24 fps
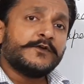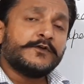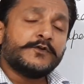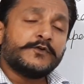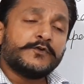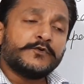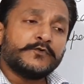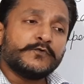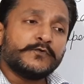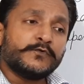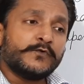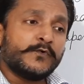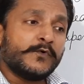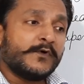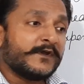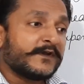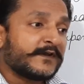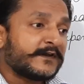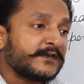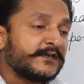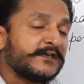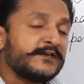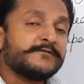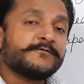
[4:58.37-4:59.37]
to
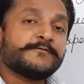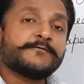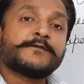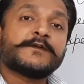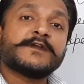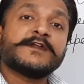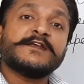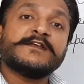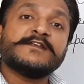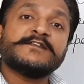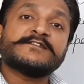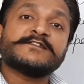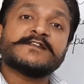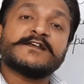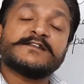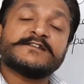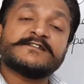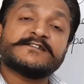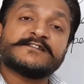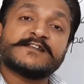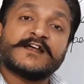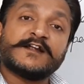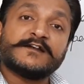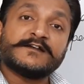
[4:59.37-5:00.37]
rephrase
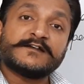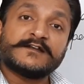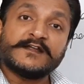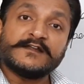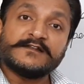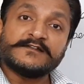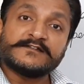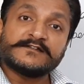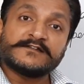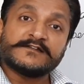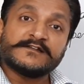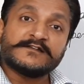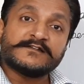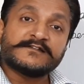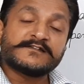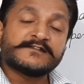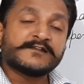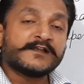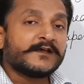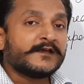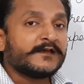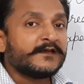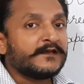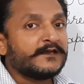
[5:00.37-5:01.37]

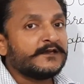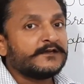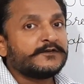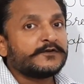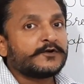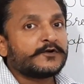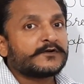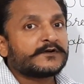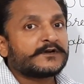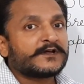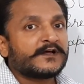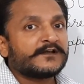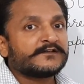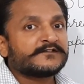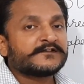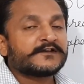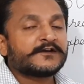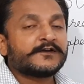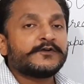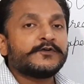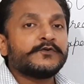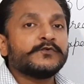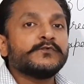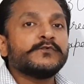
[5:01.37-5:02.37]
sentences in your task
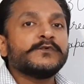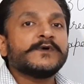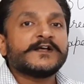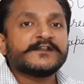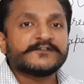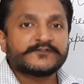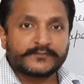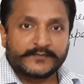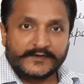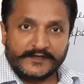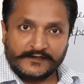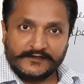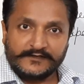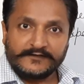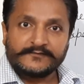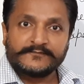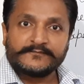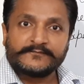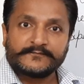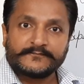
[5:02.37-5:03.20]
2 as well.